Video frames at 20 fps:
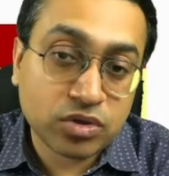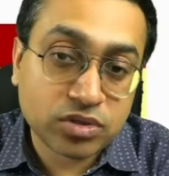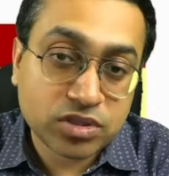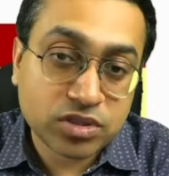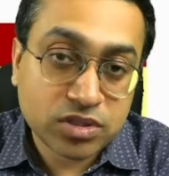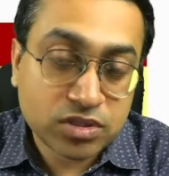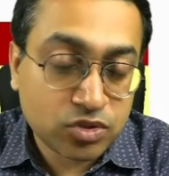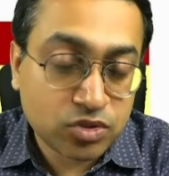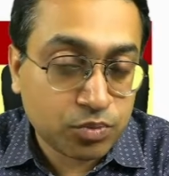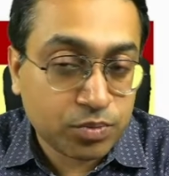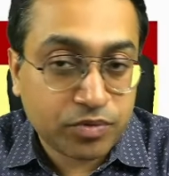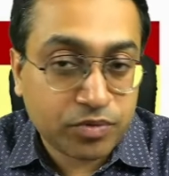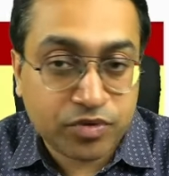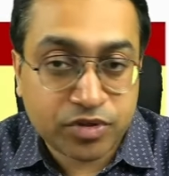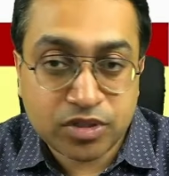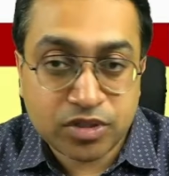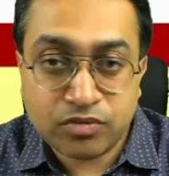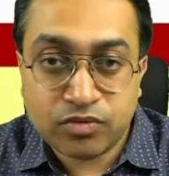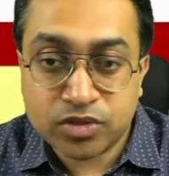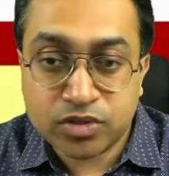Superficial
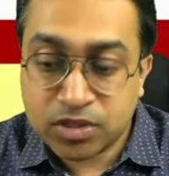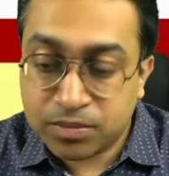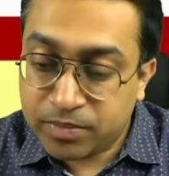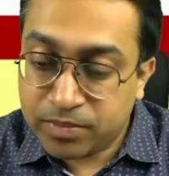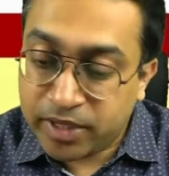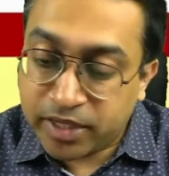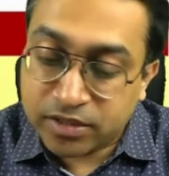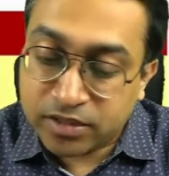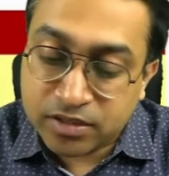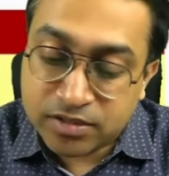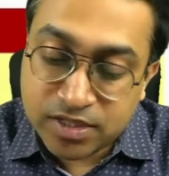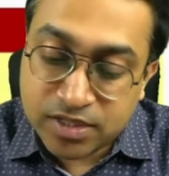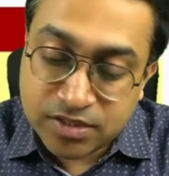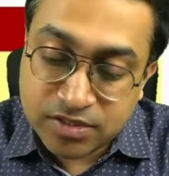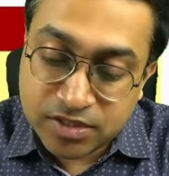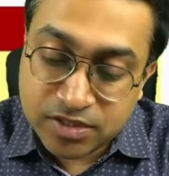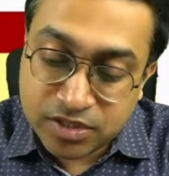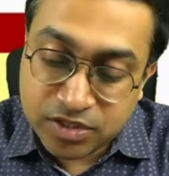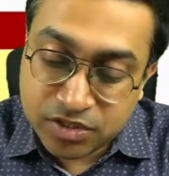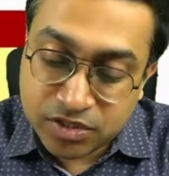was supplying the
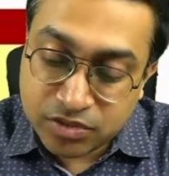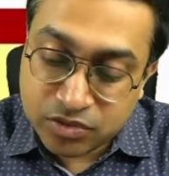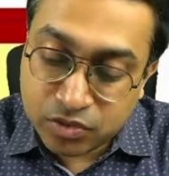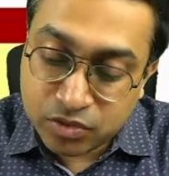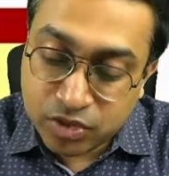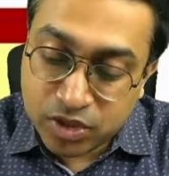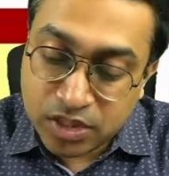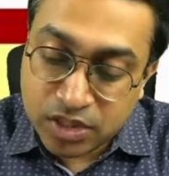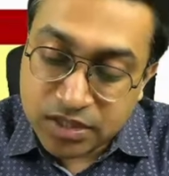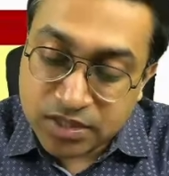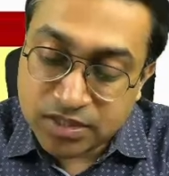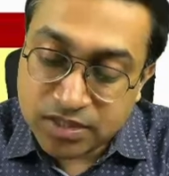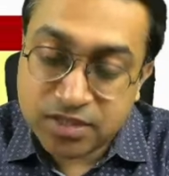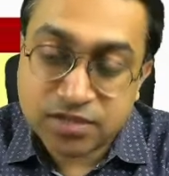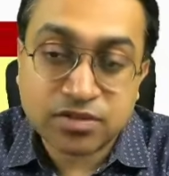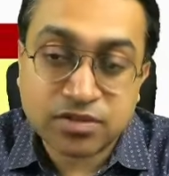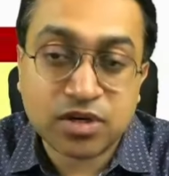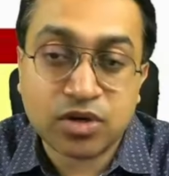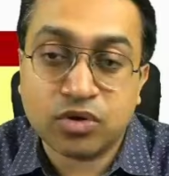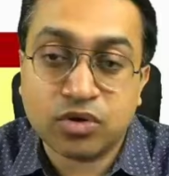sensations, okay, sensory
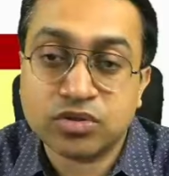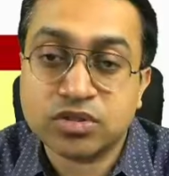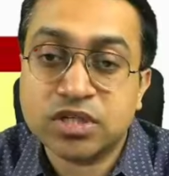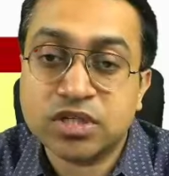loss.